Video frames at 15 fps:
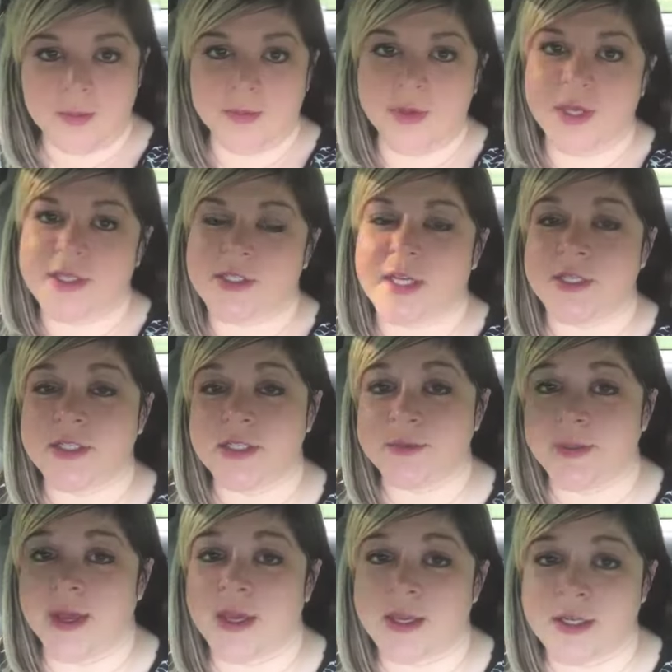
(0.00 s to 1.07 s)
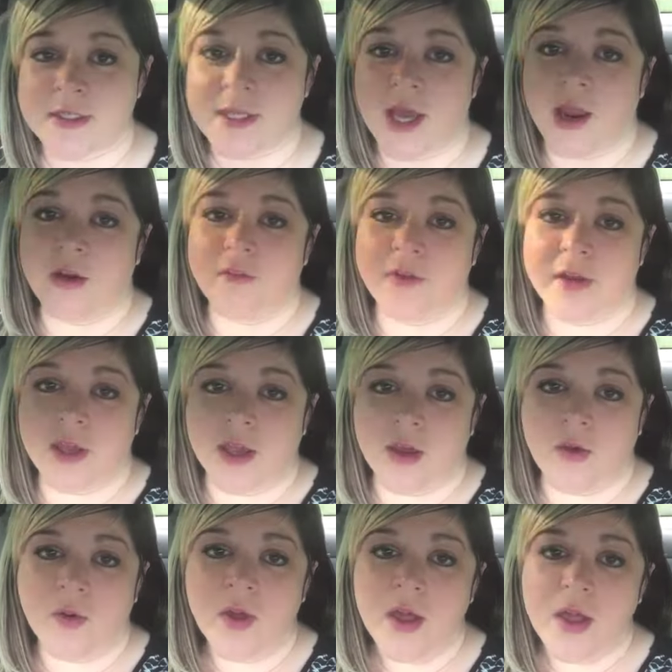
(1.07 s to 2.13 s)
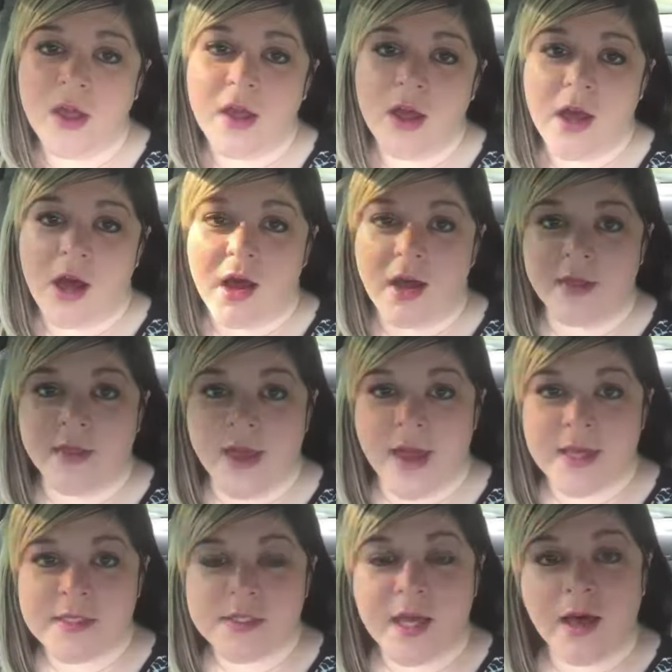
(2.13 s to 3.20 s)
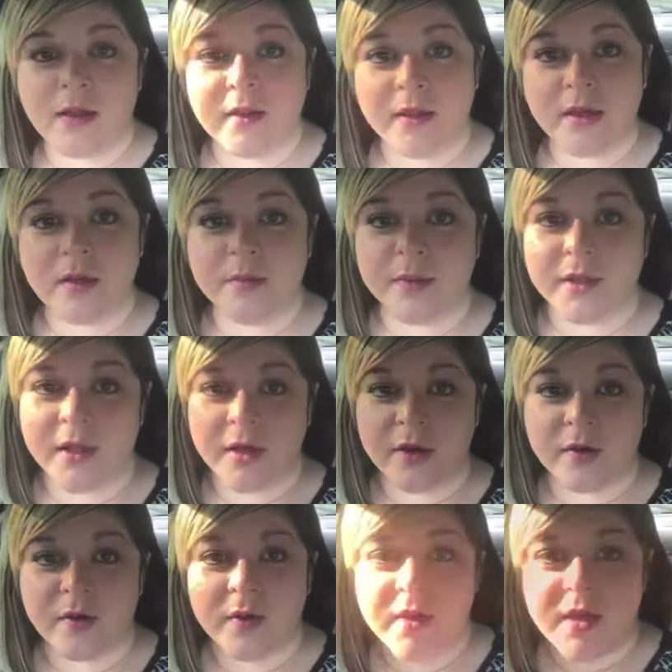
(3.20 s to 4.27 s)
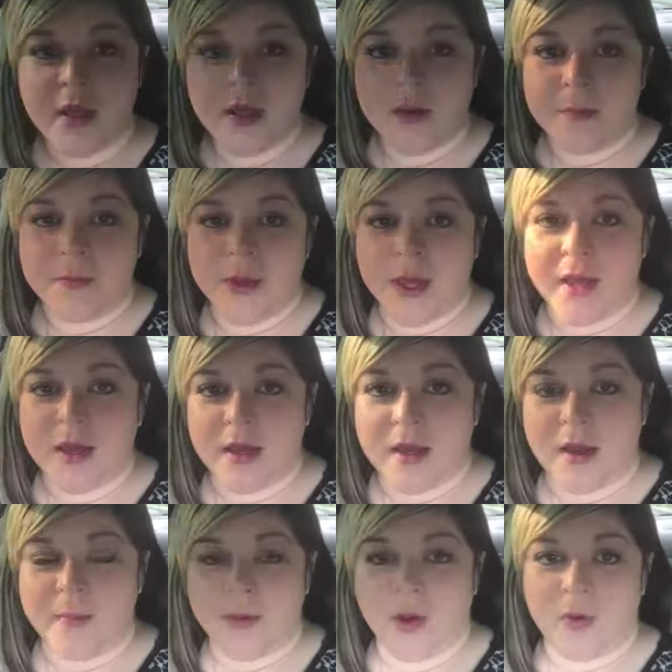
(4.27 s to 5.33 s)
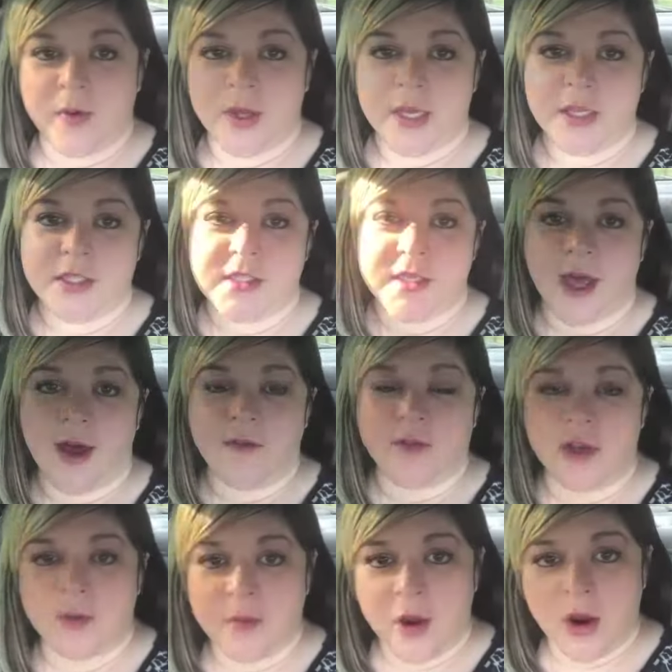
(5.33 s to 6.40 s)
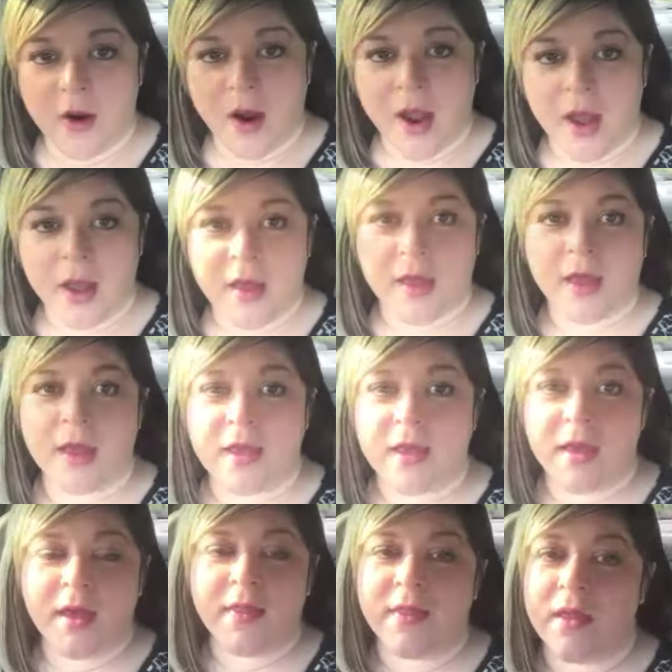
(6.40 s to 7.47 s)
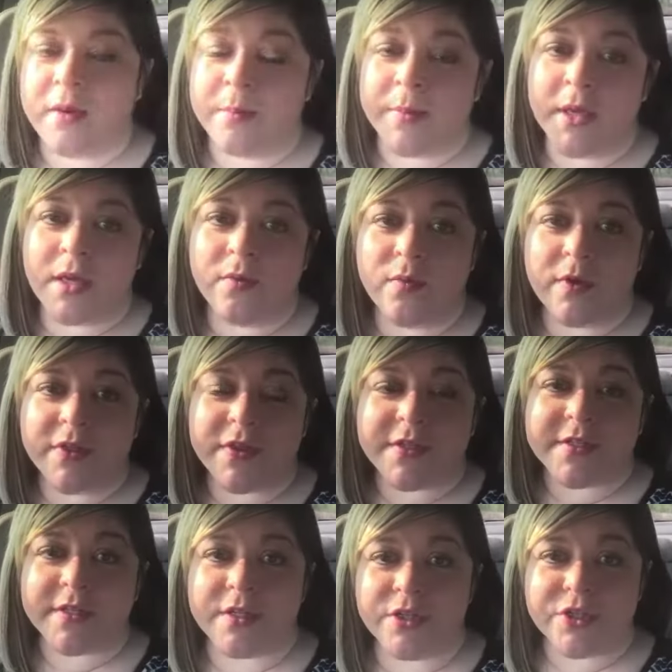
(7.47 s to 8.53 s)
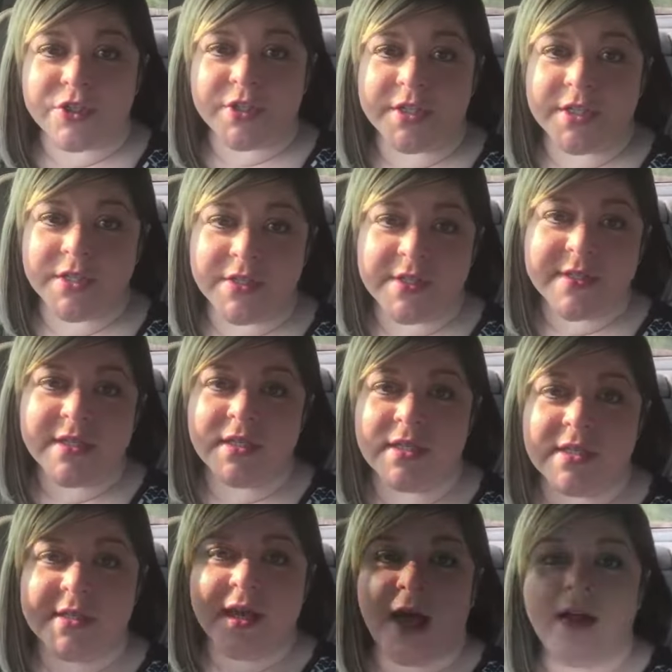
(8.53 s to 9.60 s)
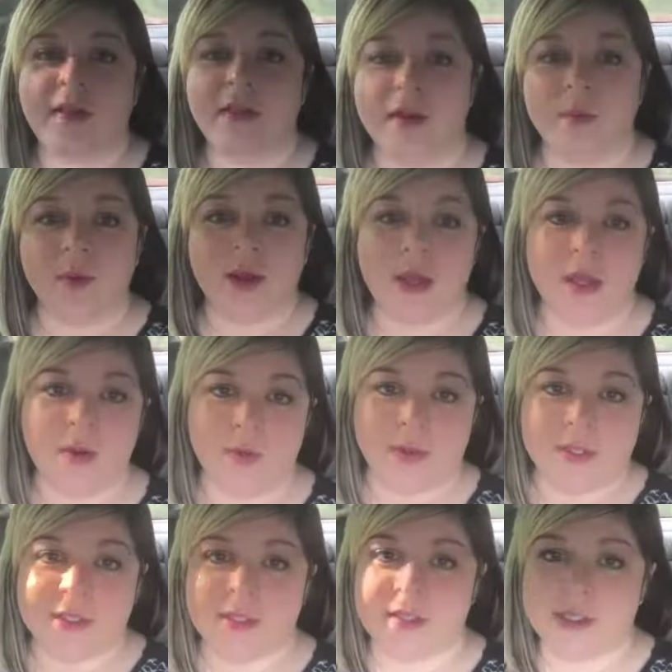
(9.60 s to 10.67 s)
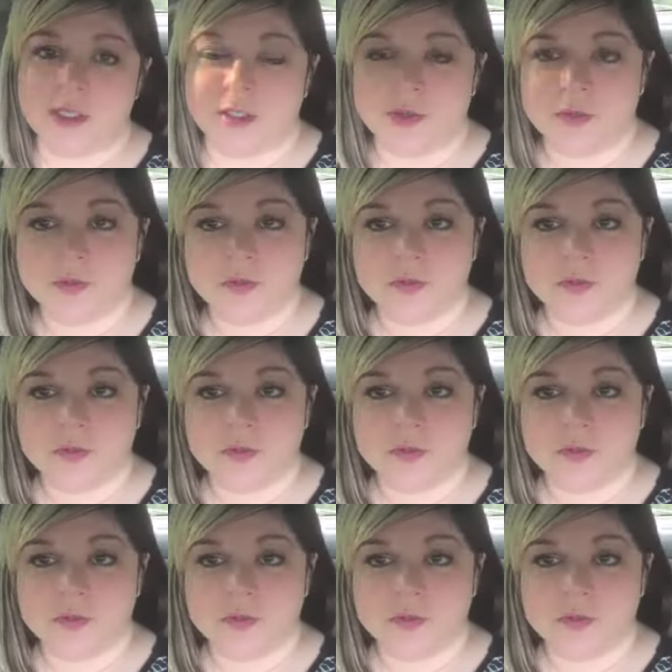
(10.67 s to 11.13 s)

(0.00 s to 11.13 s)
because I did make an entire video on that, so I'll link it below. But I'm going to have an MRI and then meet with the surgeon and see exactly what he wants to do.